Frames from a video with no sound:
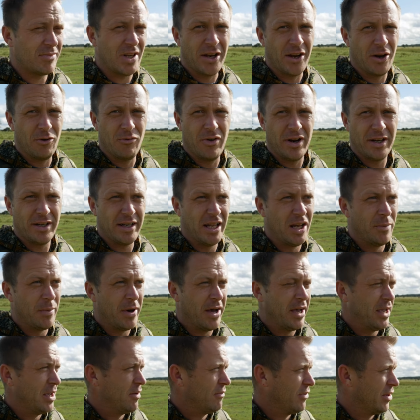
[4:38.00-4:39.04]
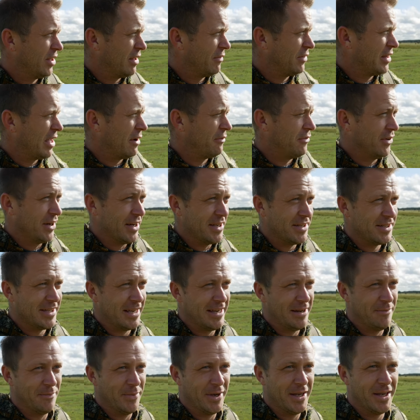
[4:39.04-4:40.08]
I know red deer behaviour, they've definitely
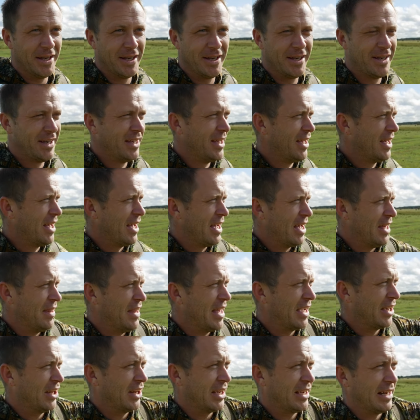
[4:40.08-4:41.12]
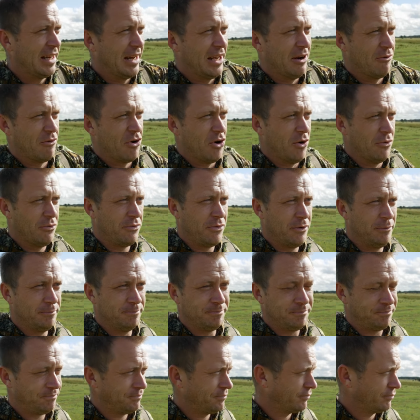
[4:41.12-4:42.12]
seen me, and they're going to clear off.